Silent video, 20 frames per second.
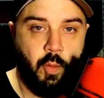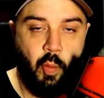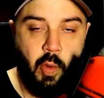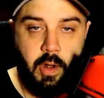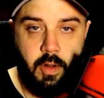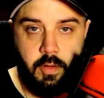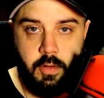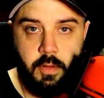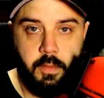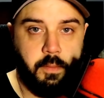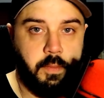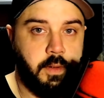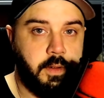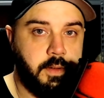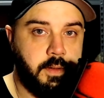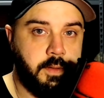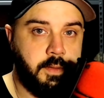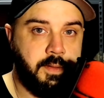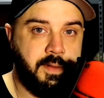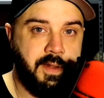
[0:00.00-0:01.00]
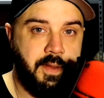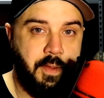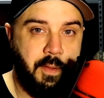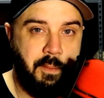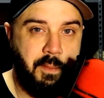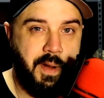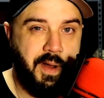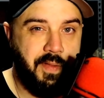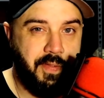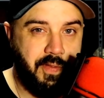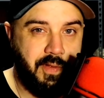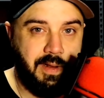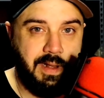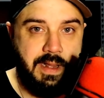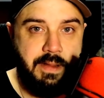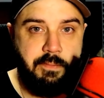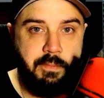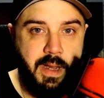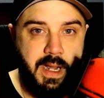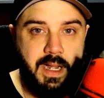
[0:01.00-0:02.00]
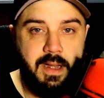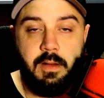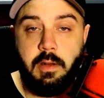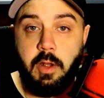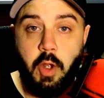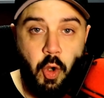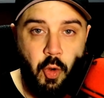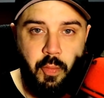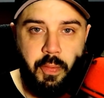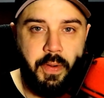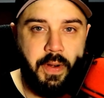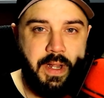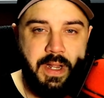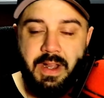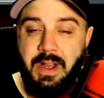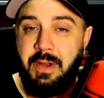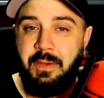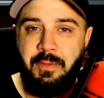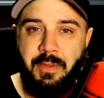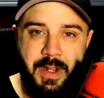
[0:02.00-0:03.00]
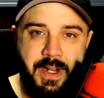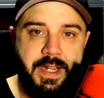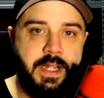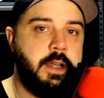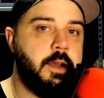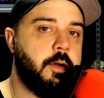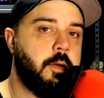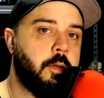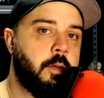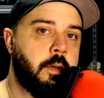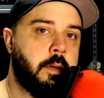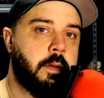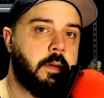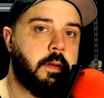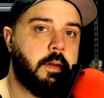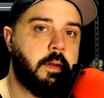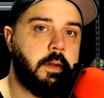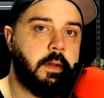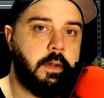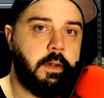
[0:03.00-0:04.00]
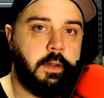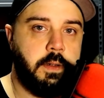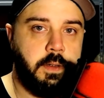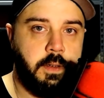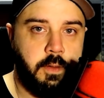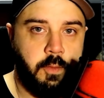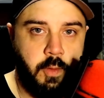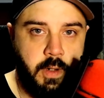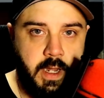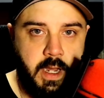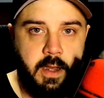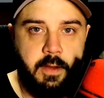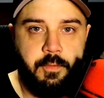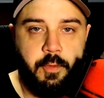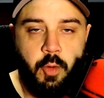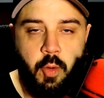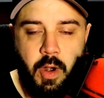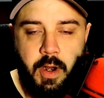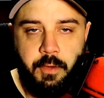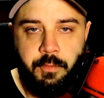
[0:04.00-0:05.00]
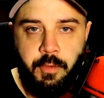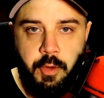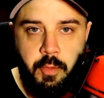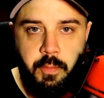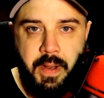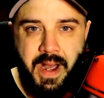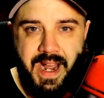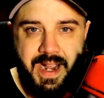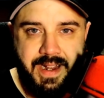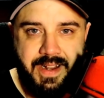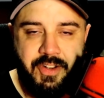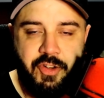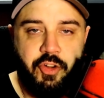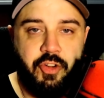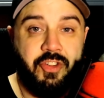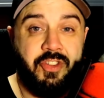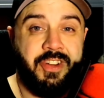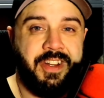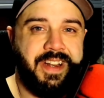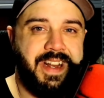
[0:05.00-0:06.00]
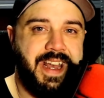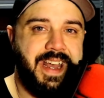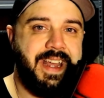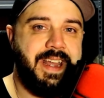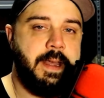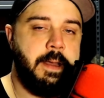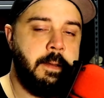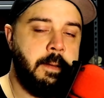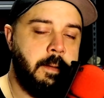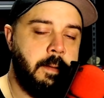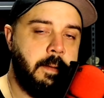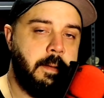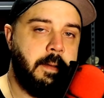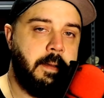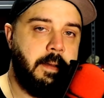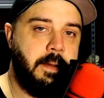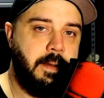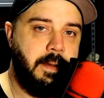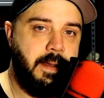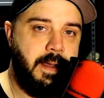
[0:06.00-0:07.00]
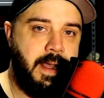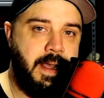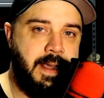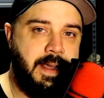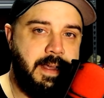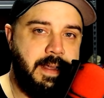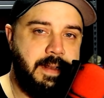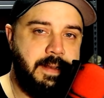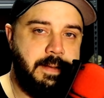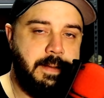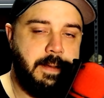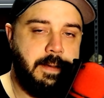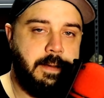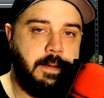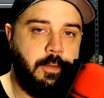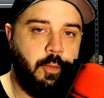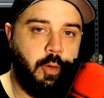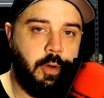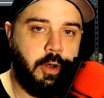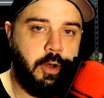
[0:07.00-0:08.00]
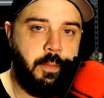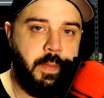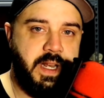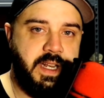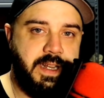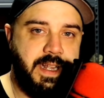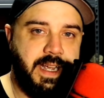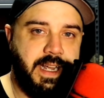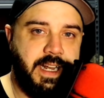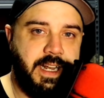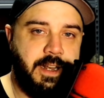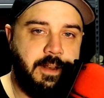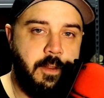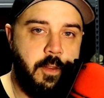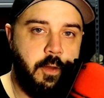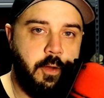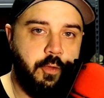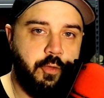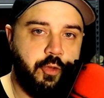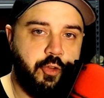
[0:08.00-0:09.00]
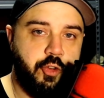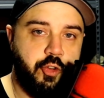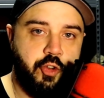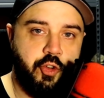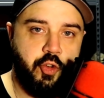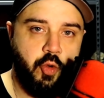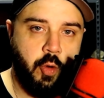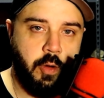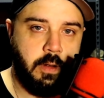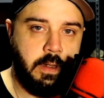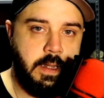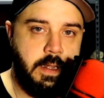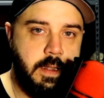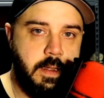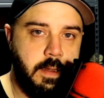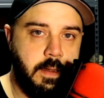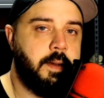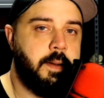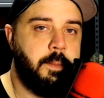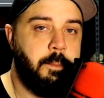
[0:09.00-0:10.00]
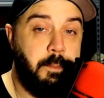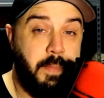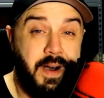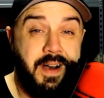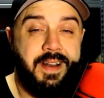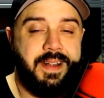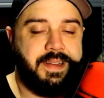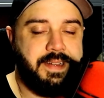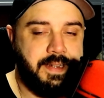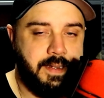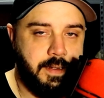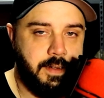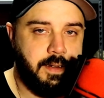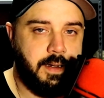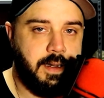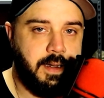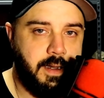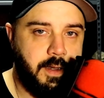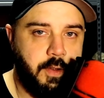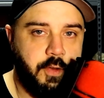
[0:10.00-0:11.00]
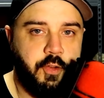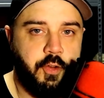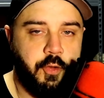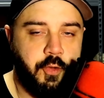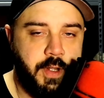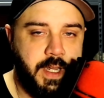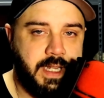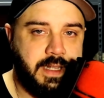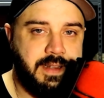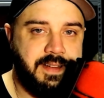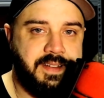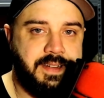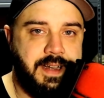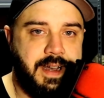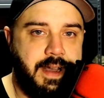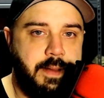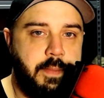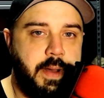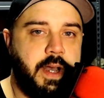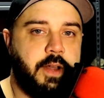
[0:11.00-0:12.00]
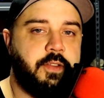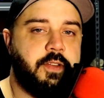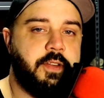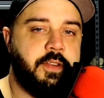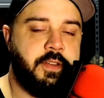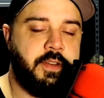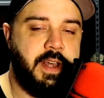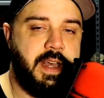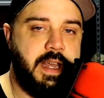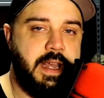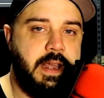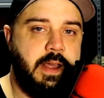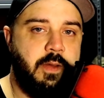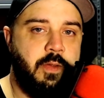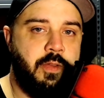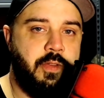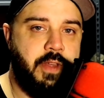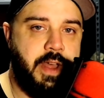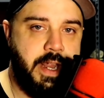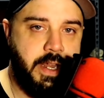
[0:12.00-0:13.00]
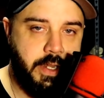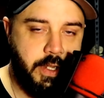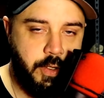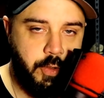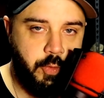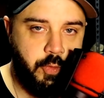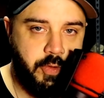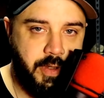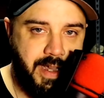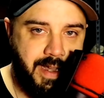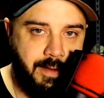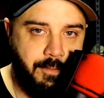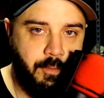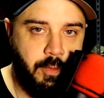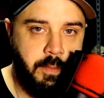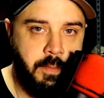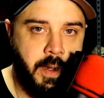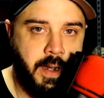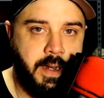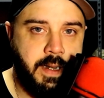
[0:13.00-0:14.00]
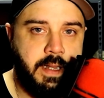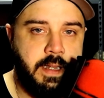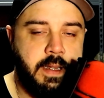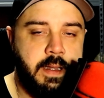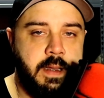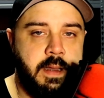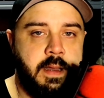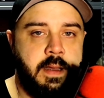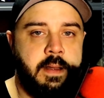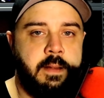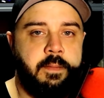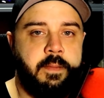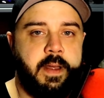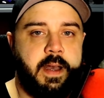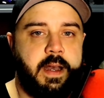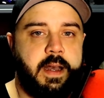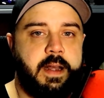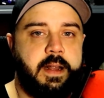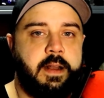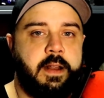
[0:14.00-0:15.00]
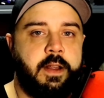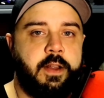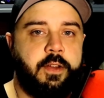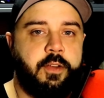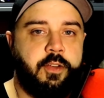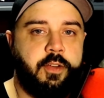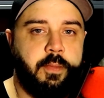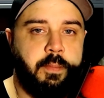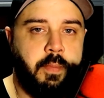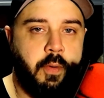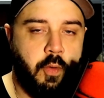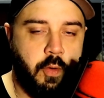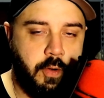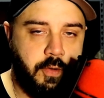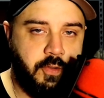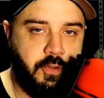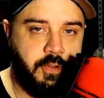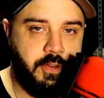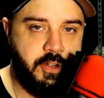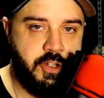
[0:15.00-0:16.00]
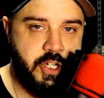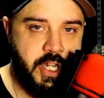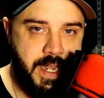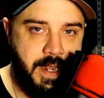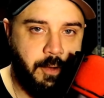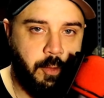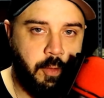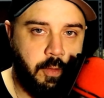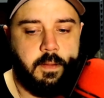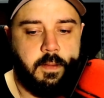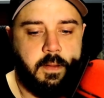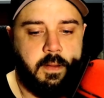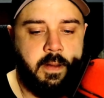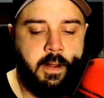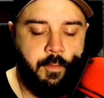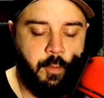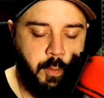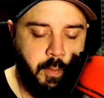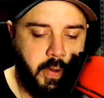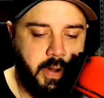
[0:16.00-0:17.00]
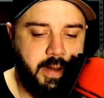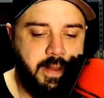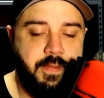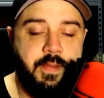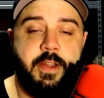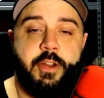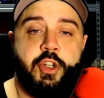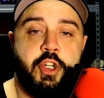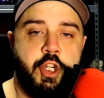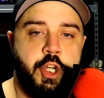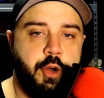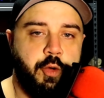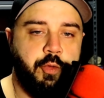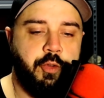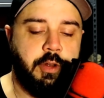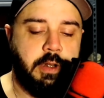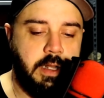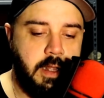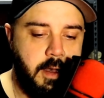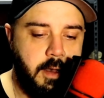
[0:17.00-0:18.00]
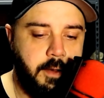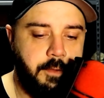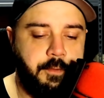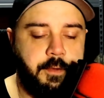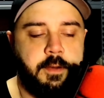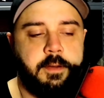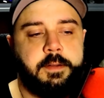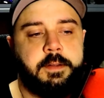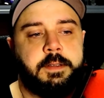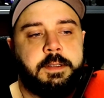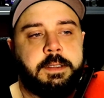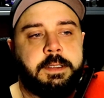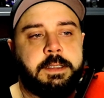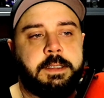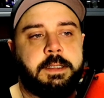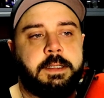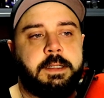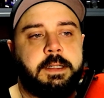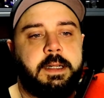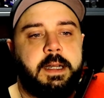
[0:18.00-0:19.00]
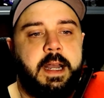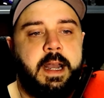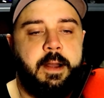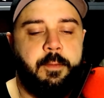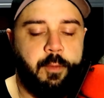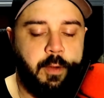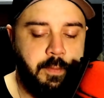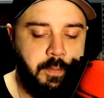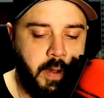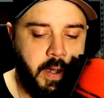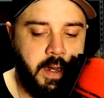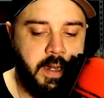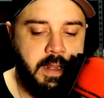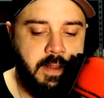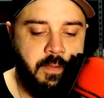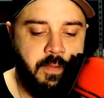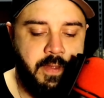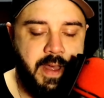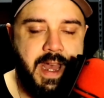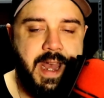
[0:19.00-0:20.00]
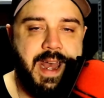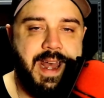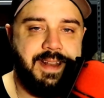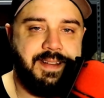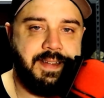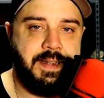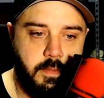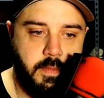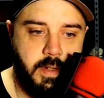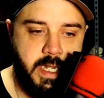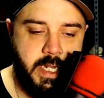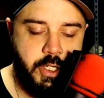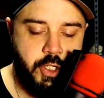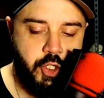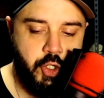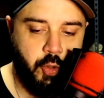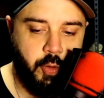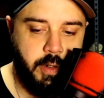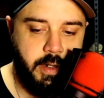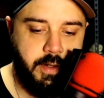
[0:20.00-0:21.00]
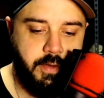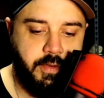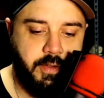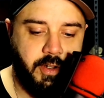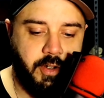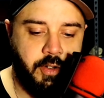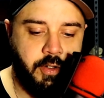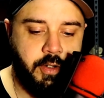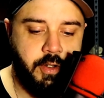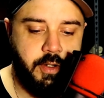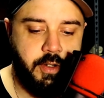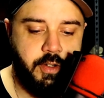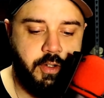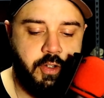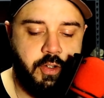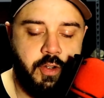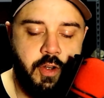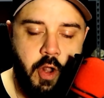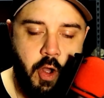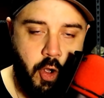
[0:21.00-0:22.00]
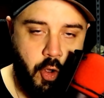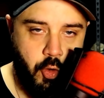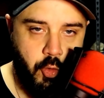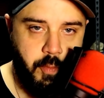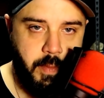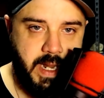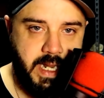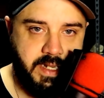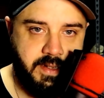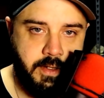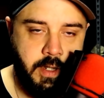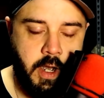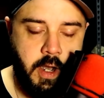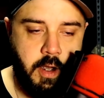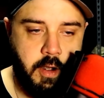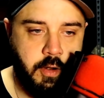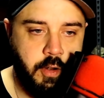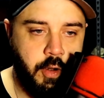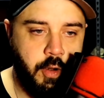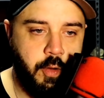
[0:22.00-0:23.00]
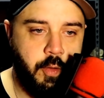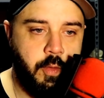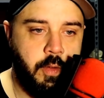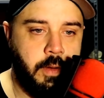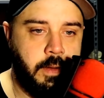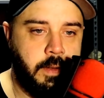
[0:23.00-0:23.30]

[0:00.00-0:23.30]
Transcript: Welcome to the monthly mail opening video. We have quite a few packages today, and uh, we're going to be digging into those shortly. But I also take this time out to say thank you to everybody that supports the channel, everybody that shows love, everybody that enjoys a good homemade taco